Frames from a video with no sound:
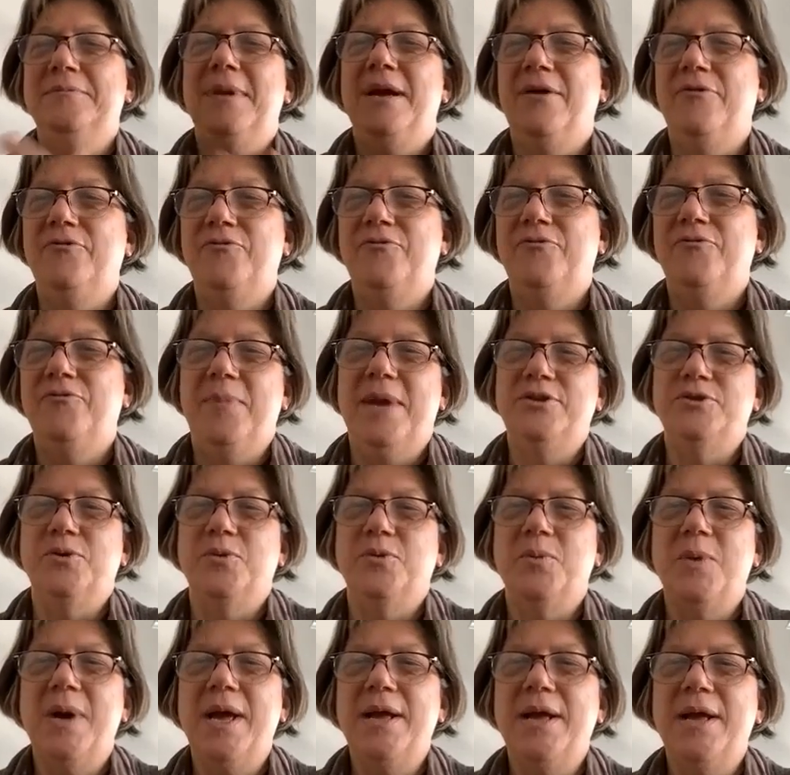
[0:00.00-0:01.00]
have major
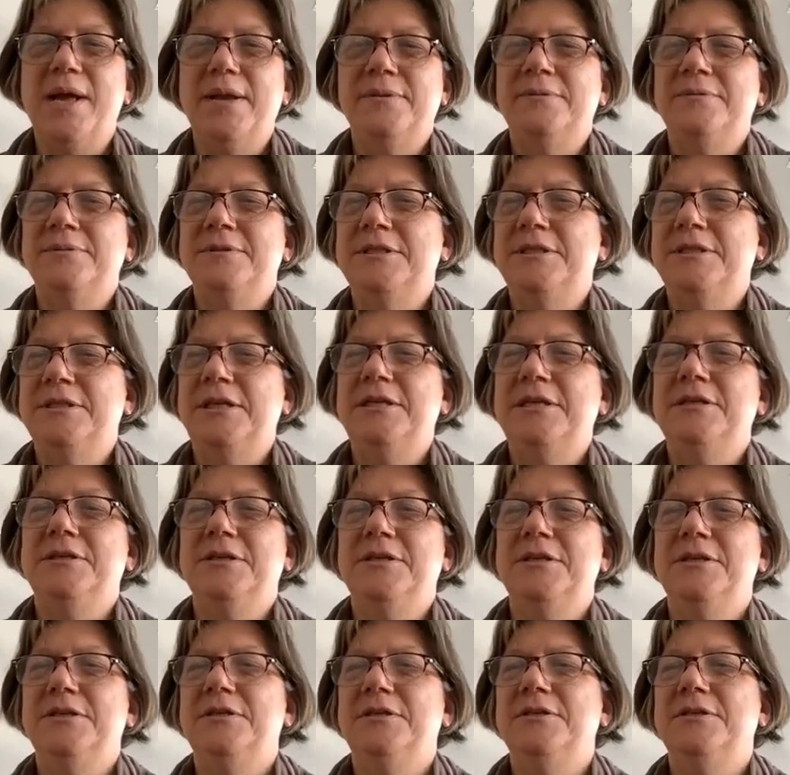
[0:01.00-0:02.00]
wet
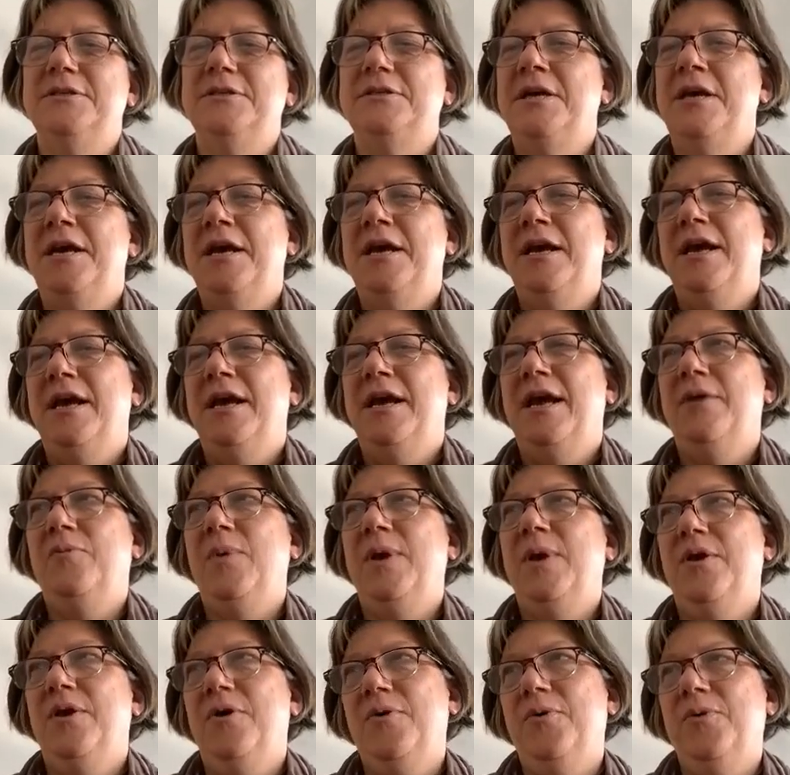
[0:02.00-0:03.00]
seasons. And
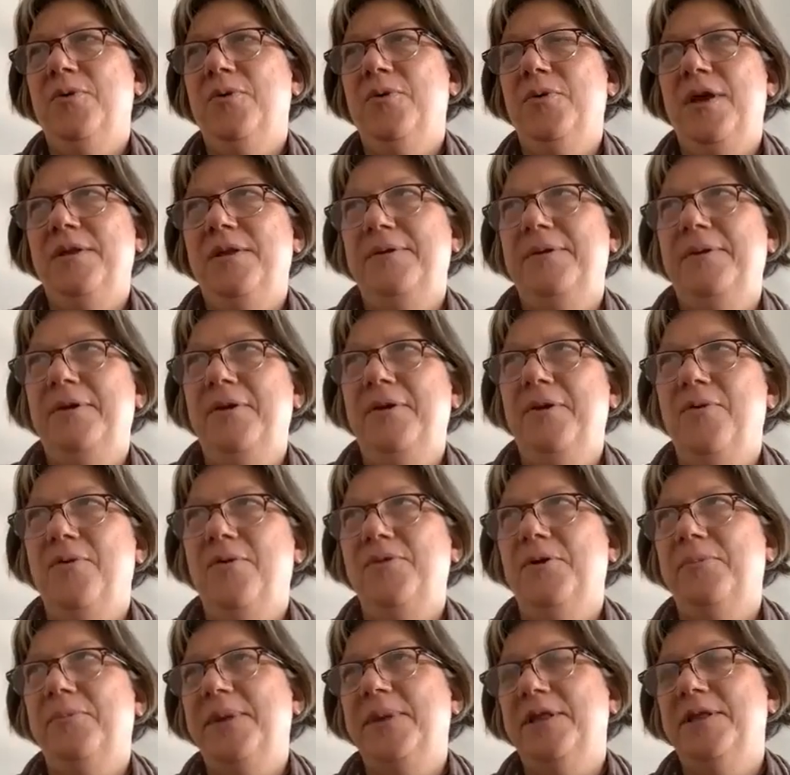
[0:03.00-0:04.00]
we know that,
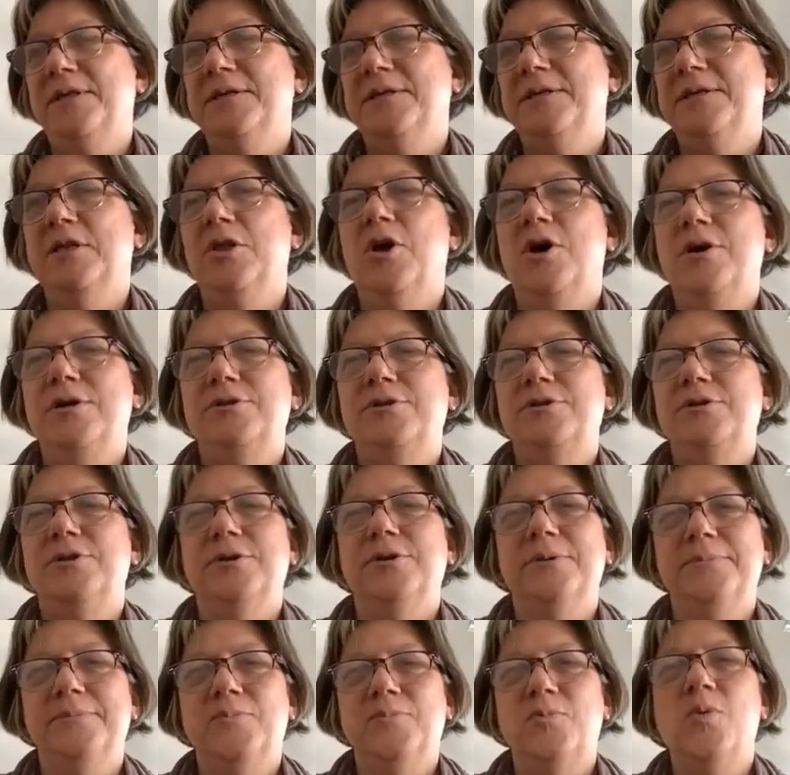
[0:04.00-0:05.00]
there'll be this
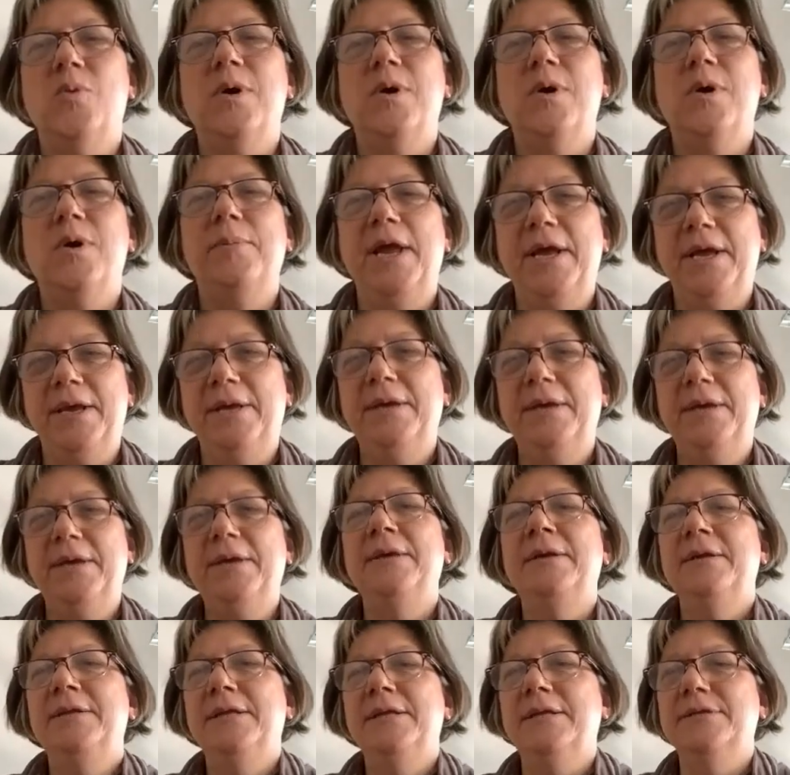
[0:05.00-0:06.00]
long-term warming
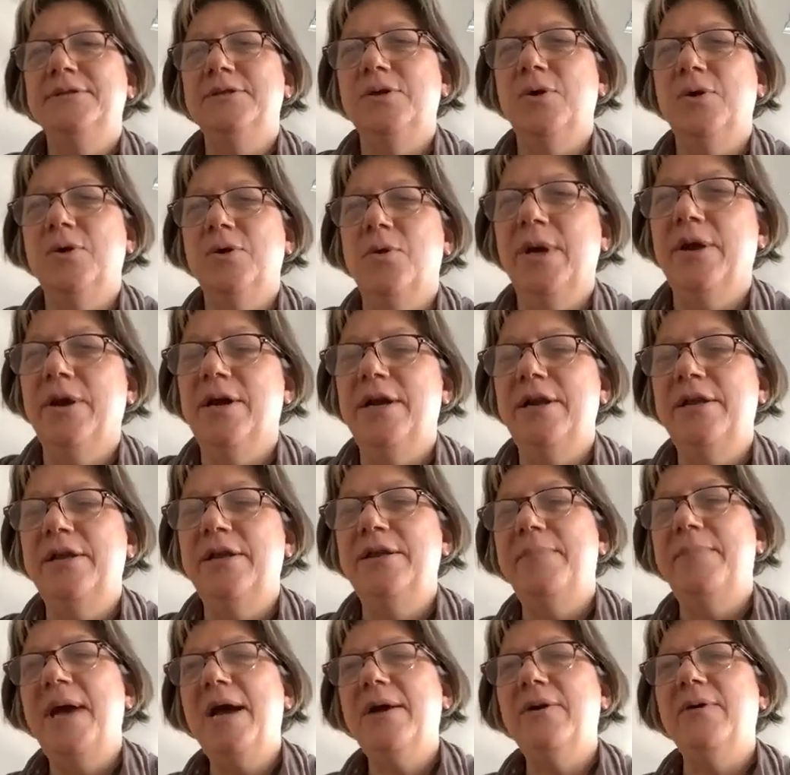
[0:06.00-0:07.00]
that's going on in
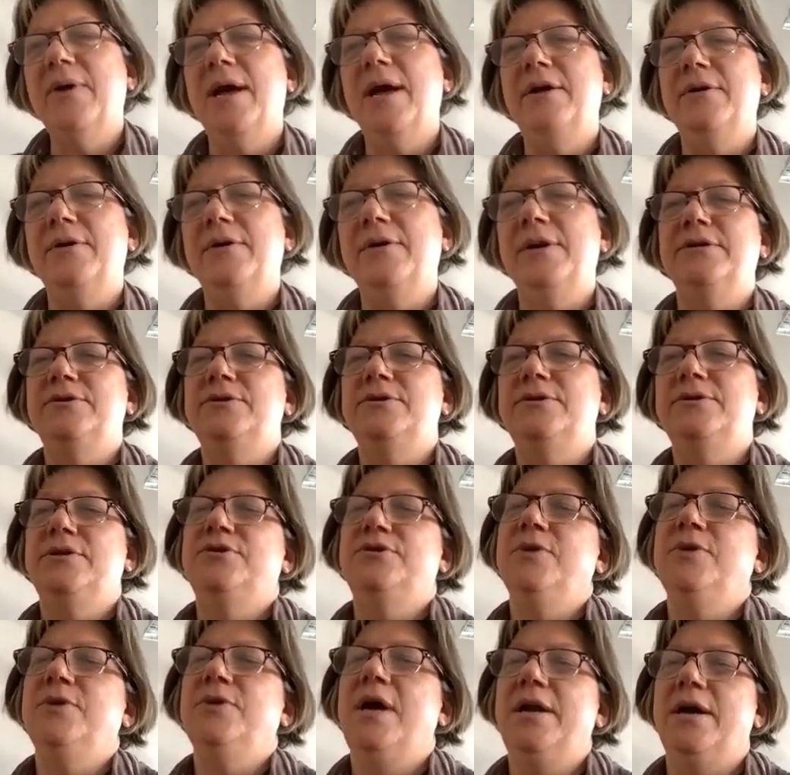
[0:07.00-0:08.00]
the background, and to
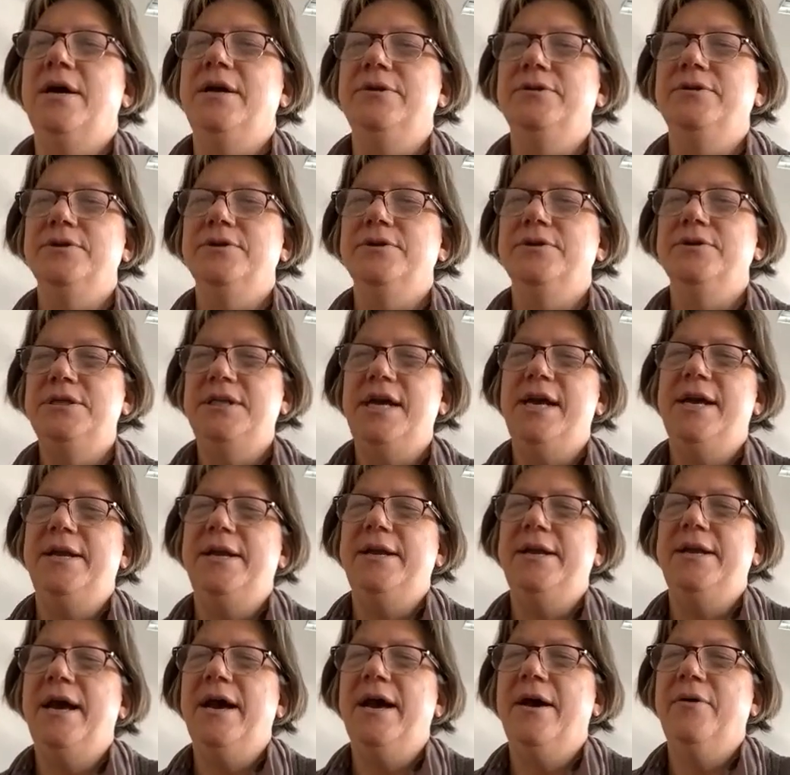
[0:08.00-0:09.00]
try to
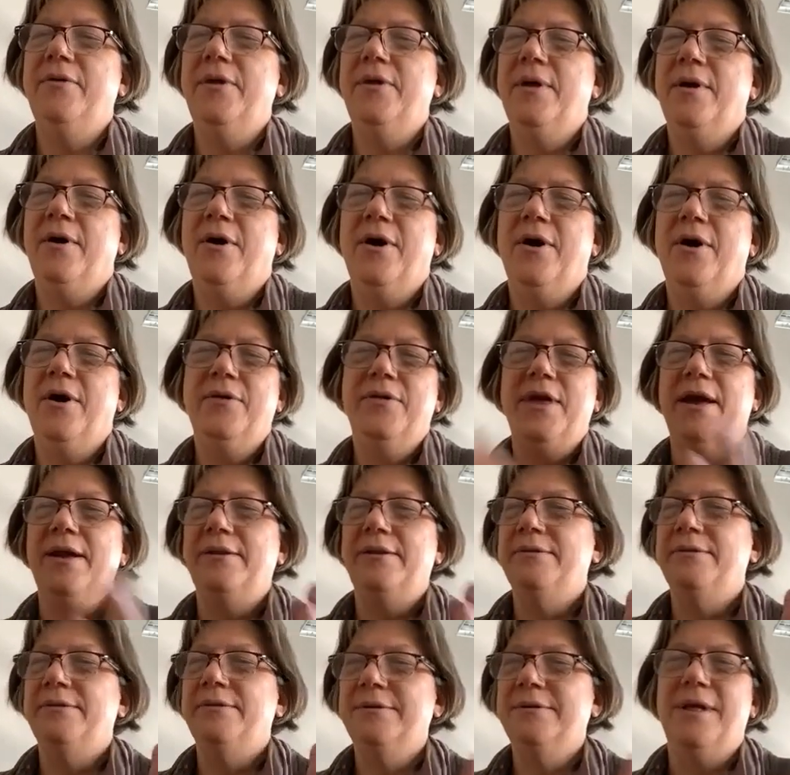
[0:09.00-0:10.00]
understand how all that
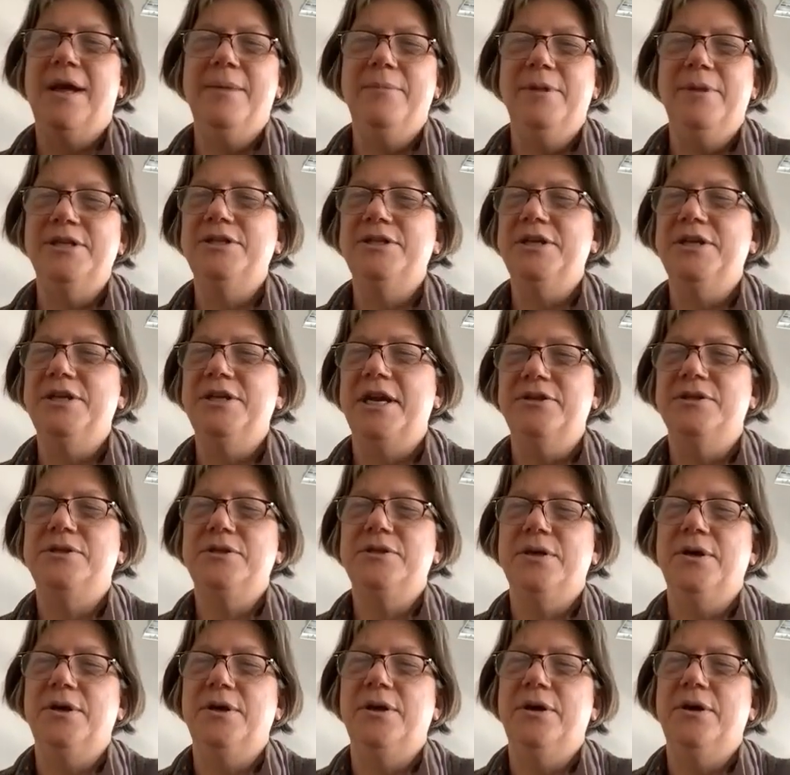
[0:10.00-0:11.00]
climate change
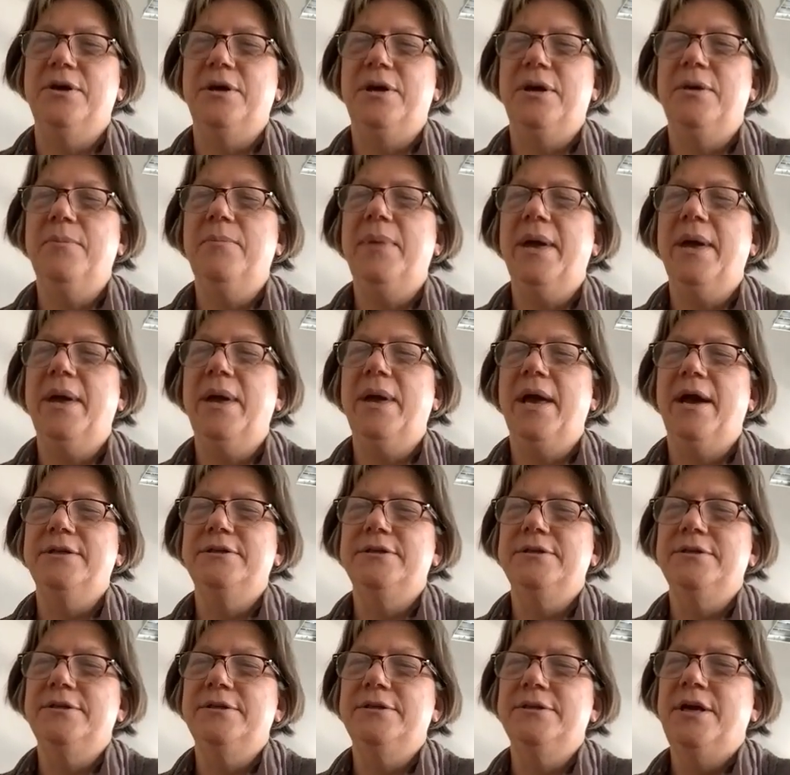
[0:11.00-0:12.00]
is going to
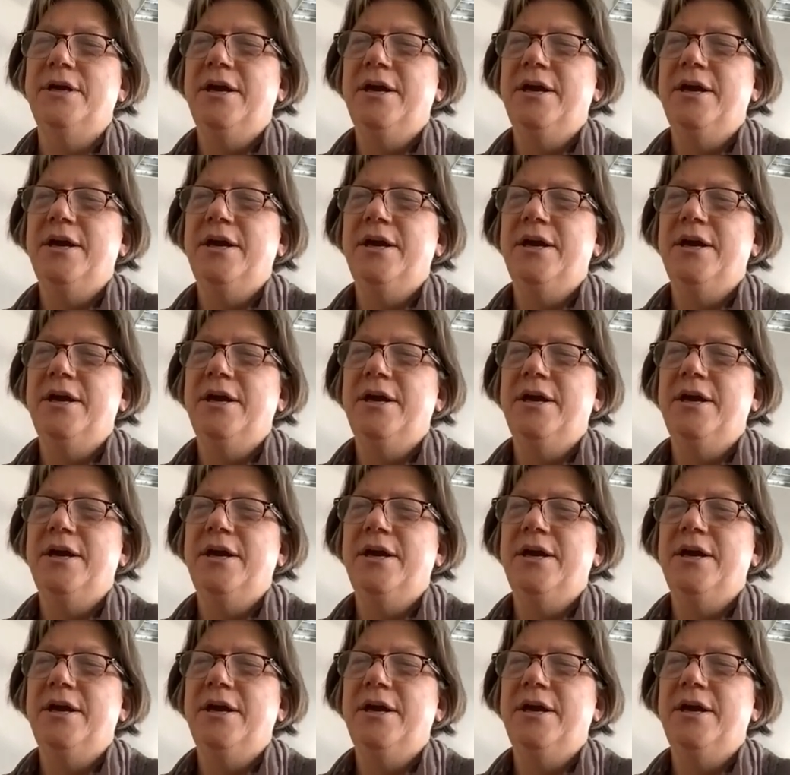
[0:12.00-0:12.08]
impact